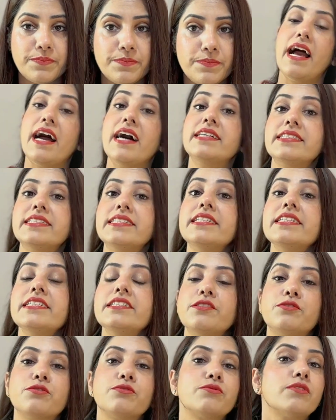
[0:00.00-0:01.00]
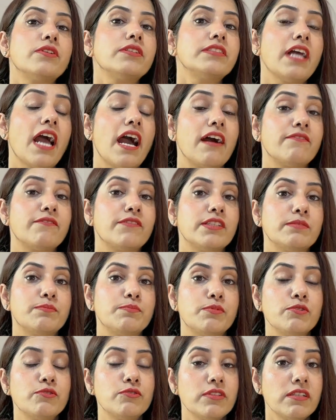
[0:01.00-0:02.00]
As these do not have their
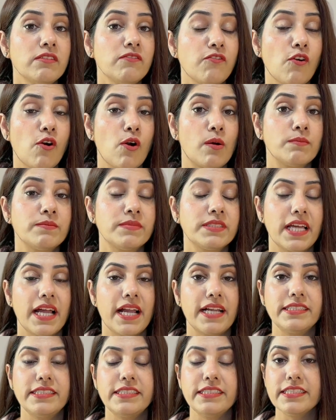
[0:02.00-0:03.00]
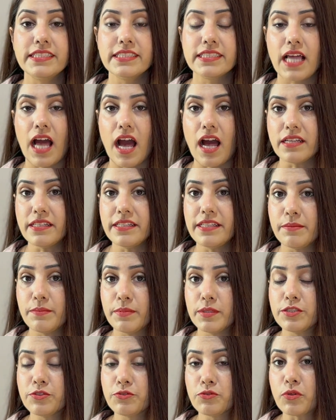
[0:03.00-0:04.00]
plural forms and it is
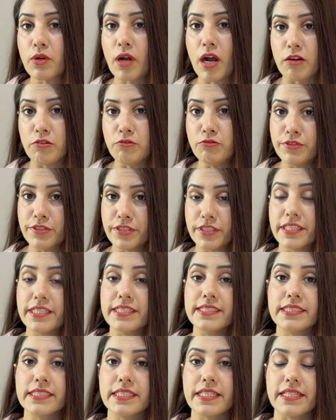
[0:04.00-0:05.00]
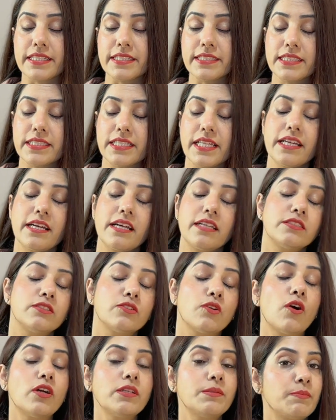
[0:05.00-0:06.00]
unable to count these things, they are
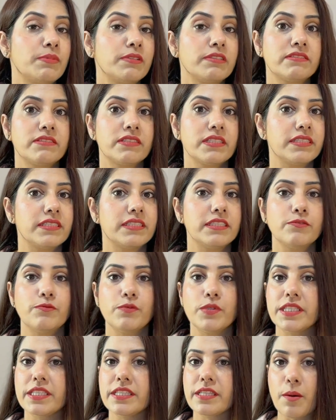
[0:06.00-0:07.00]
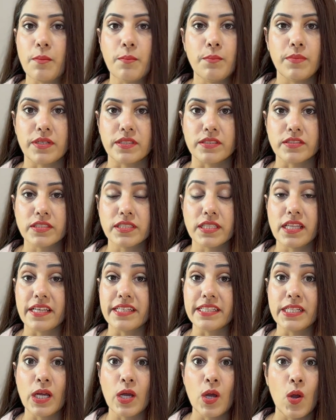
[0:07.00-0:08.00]
not preceded with numbers
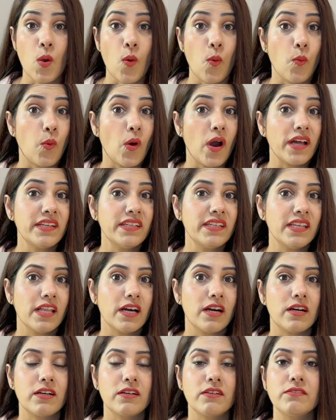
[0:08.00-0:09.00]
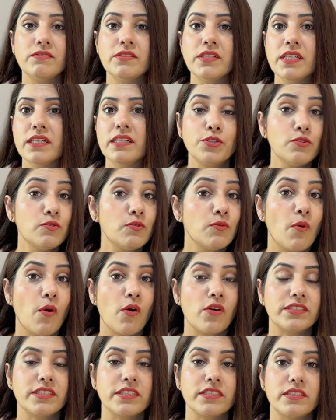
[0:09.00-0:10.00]
like one love, two
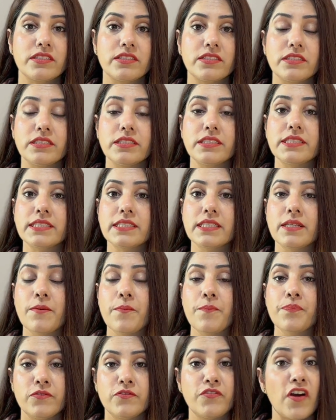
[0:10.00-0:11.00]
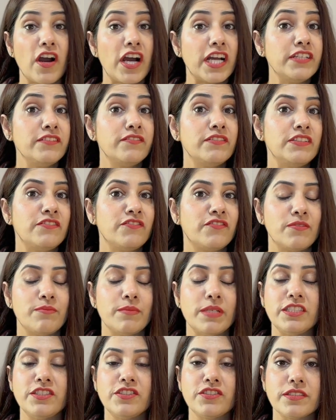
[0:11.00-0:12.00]
waters, five
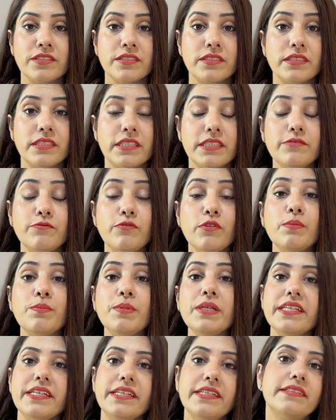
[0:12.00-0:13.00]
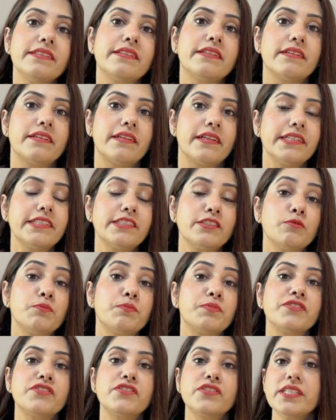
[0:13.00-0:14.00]
information. It will be incorrect to
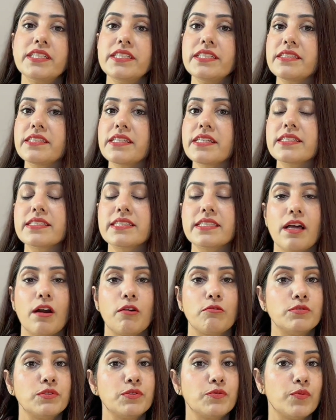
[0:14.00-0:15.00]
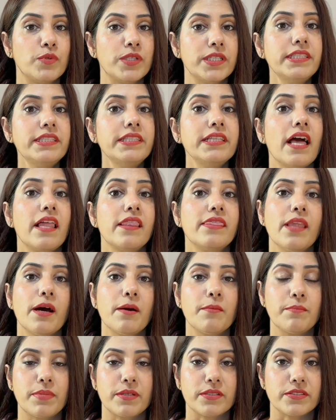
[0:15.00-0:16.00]
precede these nouns with
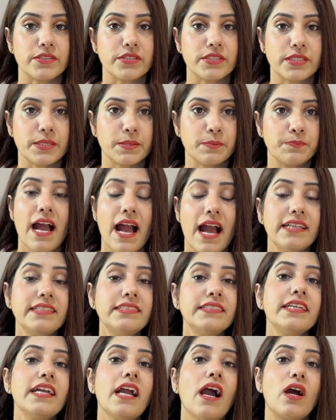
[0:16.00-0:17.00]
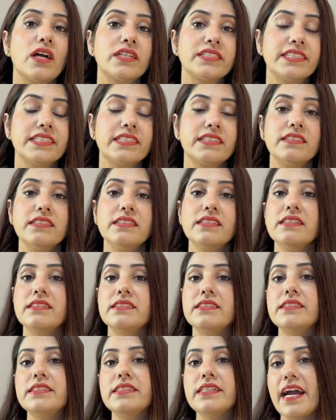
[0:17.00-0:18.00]
numbers. And the article
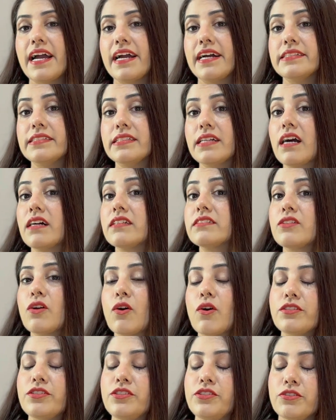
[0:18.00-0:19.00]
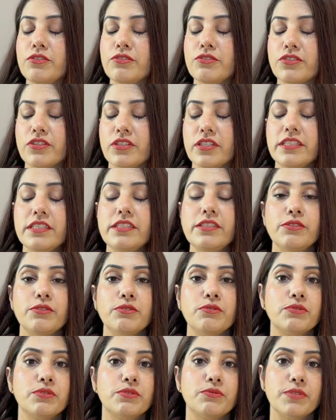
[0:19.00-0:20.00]
a and are not usually
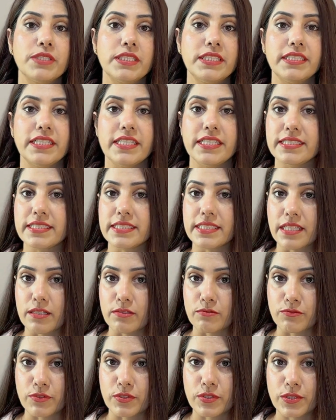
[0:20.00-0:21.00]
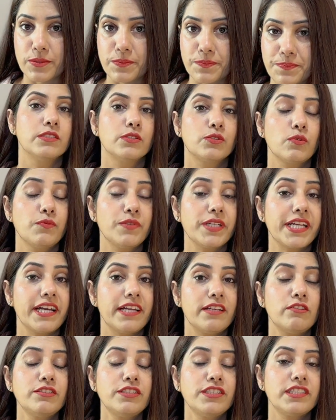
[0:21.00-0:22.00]
used with these nouns. So we
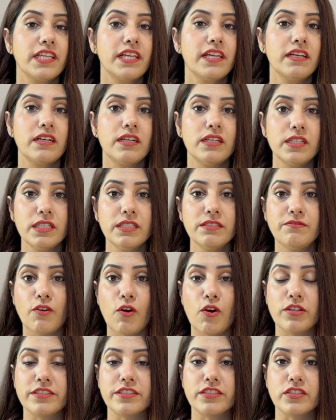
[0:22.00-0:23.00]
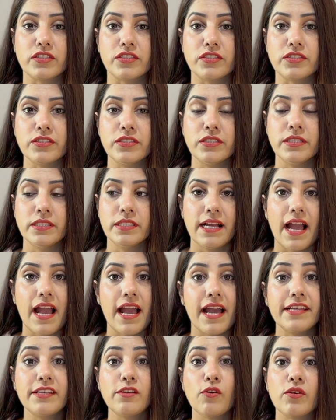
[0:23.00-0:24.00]
cannot say a water,
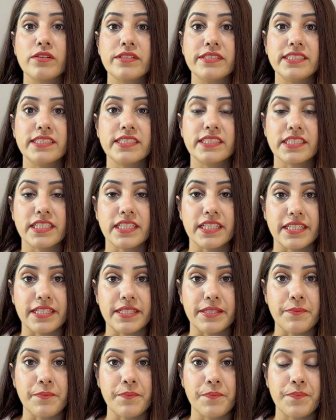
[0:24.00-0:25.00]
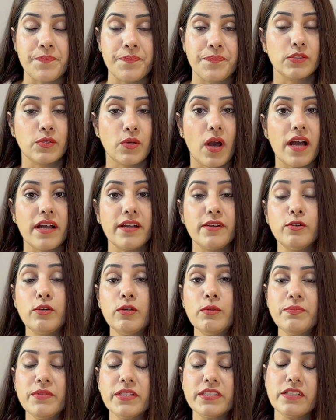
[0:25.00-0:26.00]
an honesty. So I
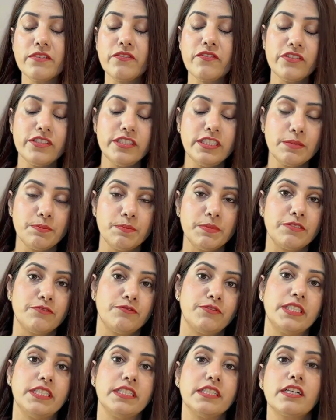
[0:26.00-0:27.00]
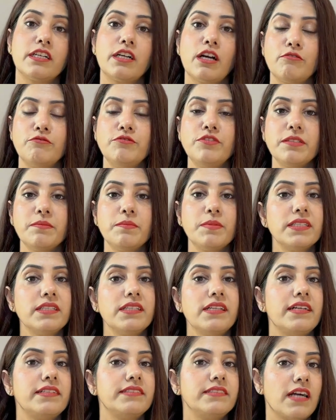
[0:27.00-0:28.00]
hope the difference between
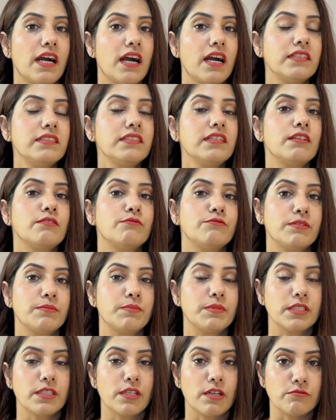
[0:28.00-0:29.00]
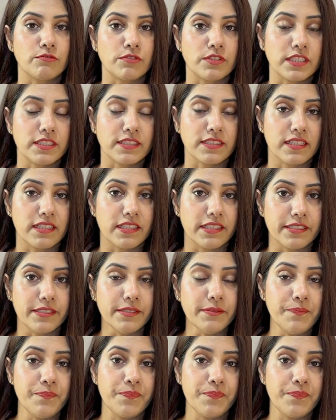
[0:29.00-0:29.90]
countable and uncountable nouns is clear.